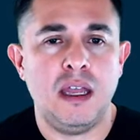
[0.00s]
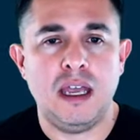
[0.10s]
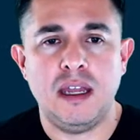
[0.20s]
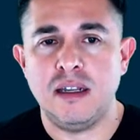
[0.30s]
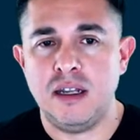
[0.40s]

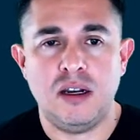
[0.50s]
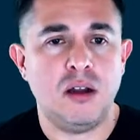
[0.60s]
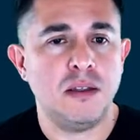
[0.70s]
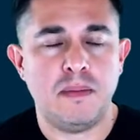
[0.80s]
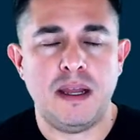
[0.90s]
It
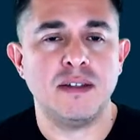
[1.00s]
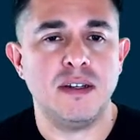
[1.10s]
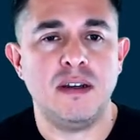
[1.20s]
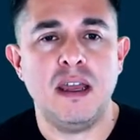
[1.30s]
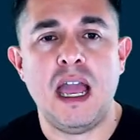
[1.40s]
all depends
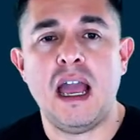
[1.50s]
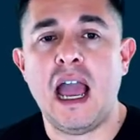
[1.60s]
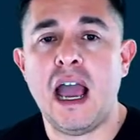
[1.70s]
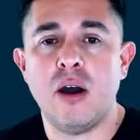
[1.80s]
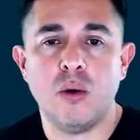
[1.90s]
on
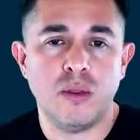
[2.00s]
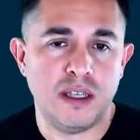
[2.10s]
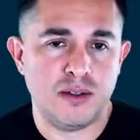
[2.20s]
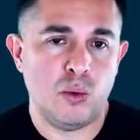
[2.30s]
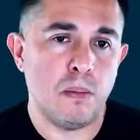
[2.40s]
how
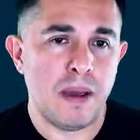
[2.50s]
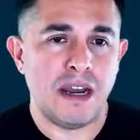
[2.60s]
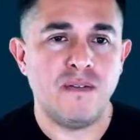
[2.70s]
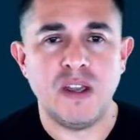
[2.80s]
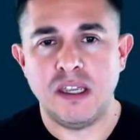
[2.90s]
this will
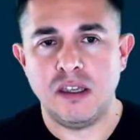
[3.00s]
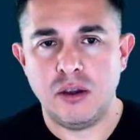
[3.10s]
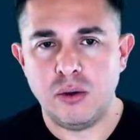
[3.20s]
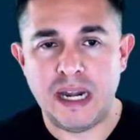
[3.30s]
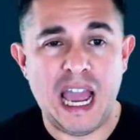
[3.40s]
benefit
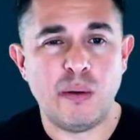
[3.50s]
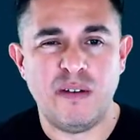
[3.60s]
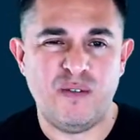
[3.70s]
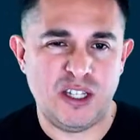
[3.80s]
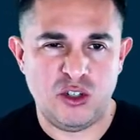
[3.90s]
you and how
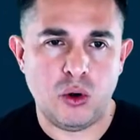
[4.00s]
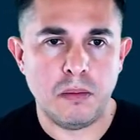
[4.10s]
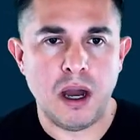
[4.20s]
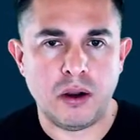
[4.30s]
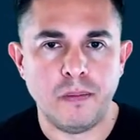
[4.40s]
it fits your
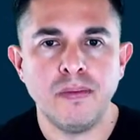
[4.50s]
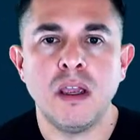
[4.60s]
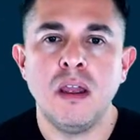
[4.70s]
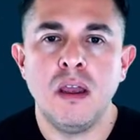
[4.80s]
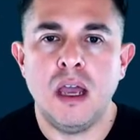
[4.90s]
model.
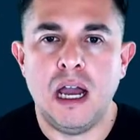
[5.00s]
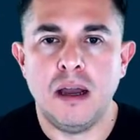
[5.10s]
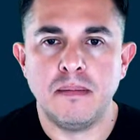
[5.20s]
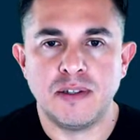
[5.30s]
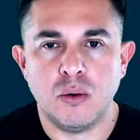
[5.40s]

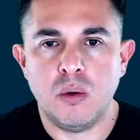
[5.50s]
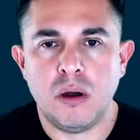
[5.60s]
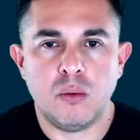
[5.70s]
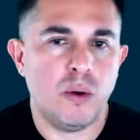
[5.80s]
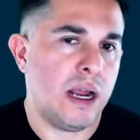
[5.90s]
So
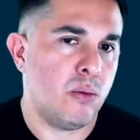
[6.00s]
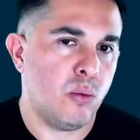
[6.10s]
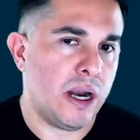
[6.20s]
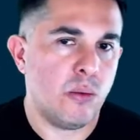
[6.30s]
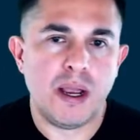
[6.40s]
what
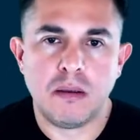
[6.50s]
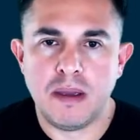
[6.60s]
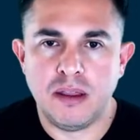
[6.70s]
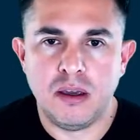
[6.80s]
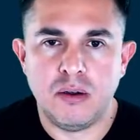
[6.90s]
I
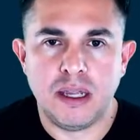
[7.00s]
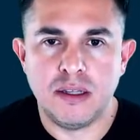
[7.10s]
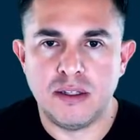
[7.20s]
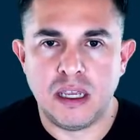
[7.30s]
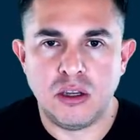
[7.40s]
recommend though
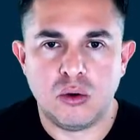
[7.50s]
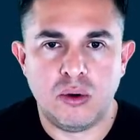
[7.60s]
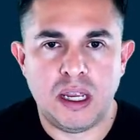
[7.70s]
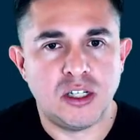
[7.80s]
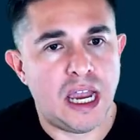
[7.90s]
is that you
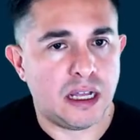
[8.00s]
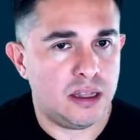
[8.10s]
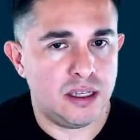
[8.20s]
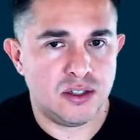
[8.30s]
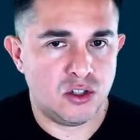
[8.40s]
create
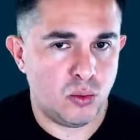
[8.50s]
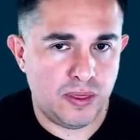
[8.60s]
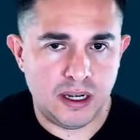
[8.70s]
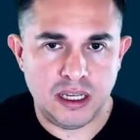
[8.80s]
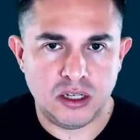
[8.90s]
checklists
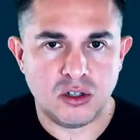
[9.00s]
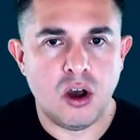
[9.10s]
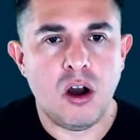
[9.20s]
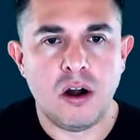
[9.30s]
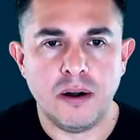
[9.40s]
within each
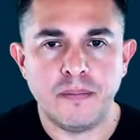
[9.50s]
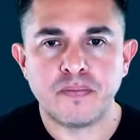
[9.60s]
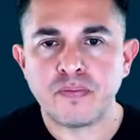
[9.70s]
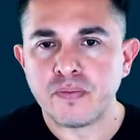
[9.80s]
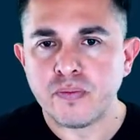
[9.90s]
card.
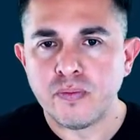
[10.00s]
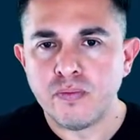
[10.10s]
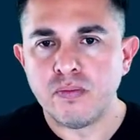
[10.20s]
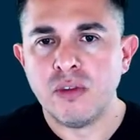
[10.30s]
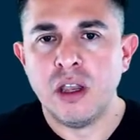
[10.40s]

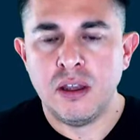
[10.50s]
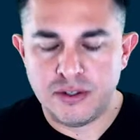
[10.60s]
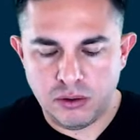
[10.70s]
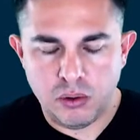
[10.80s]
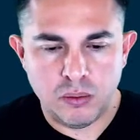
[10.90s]

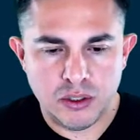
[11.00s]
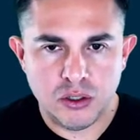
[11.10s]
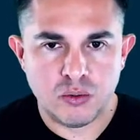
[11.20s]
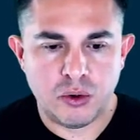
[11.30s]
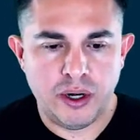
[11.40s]
So what we'll do
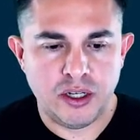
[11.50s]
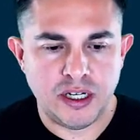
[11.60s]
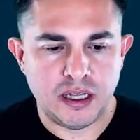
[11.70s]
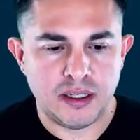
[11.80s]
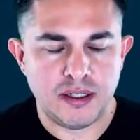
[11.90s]
is we'll create
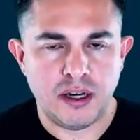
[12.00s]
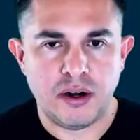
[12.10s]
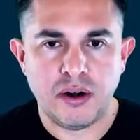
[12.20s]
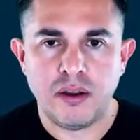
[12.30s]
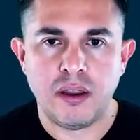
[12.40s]
a checklist
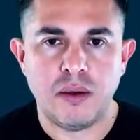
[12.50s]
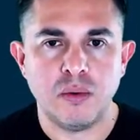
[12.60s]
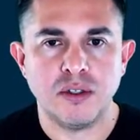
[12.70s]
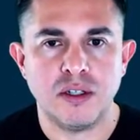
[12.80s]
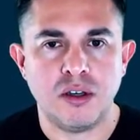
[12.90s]
here, and
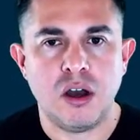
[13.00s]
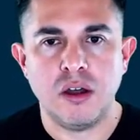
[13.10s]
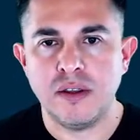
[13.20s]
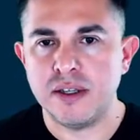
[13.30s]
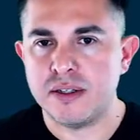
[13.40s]
we'll just
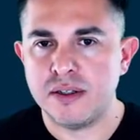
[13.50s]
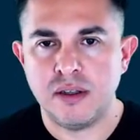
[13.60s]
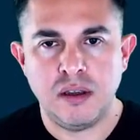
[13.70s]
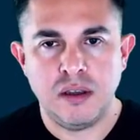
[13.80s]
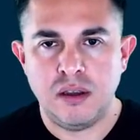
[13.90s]
call
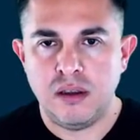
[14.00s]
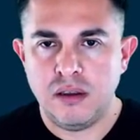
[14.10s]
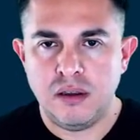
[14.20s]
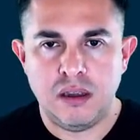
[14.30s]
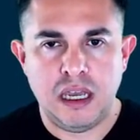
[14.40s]
this
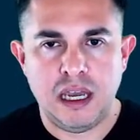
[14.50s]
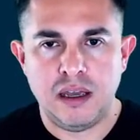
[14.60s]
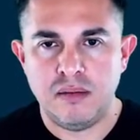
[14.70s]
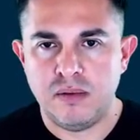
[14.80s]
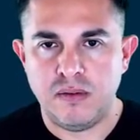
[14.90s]

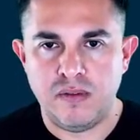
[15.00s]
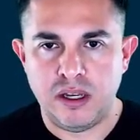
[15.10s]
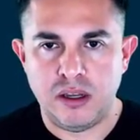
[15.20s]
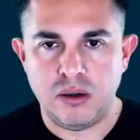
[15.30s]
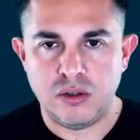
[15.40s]
the
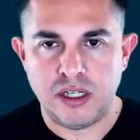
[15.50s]
video